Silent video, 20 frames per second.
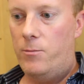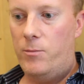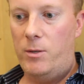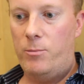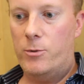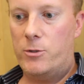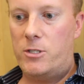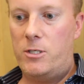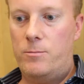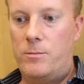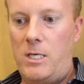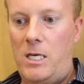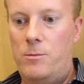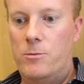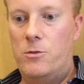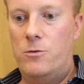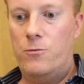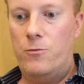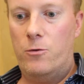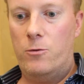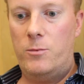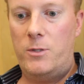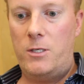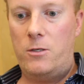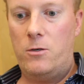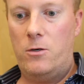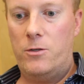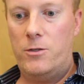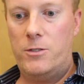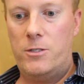People sometimes informally
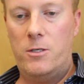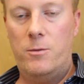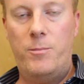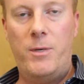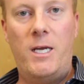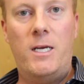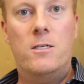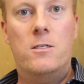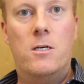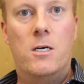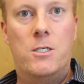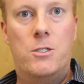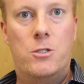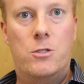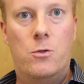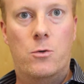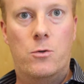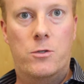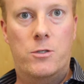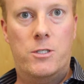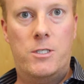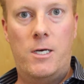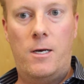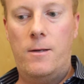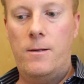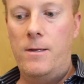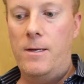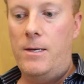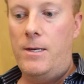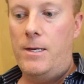call this a paint-on solar
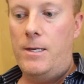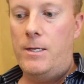cell,